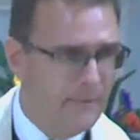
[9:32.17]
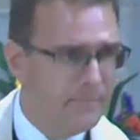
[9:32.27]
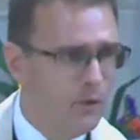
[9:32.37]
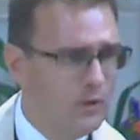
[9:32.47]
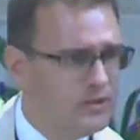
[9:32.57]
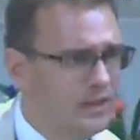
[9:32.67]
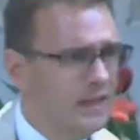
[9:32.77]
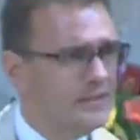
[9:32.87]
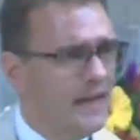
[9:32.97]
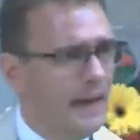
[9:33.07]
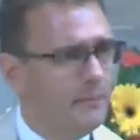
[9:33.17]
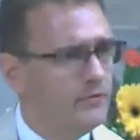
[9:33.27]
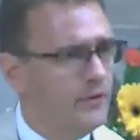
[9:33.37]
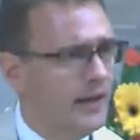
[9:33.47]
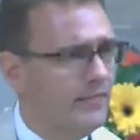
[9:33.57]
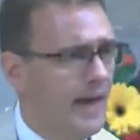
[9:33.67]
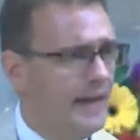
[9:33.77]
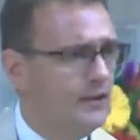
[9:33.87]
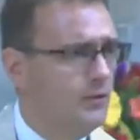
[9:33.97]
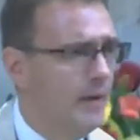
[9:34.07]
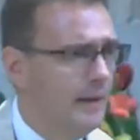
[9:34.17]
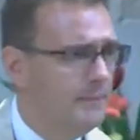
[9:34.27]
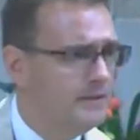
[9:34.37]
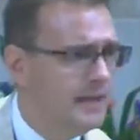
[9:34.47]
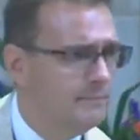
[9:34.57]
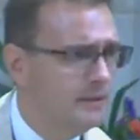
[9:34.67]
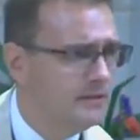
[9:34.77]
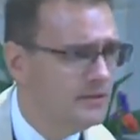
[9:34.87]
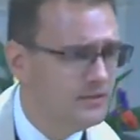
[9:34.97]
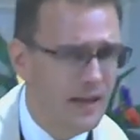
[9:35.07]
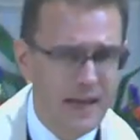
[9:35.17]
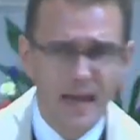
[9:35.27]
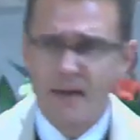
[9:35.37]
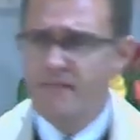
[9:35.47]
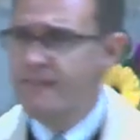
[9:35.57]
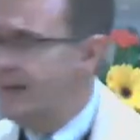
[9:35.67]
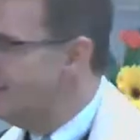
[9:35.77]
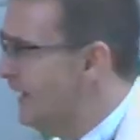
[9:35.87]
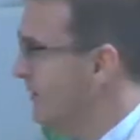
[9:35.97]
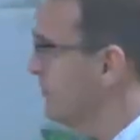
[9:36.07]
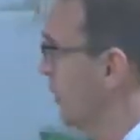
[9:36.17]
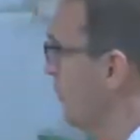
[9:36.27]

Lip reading: We see examples like that, and you might be tempted to say, faith has no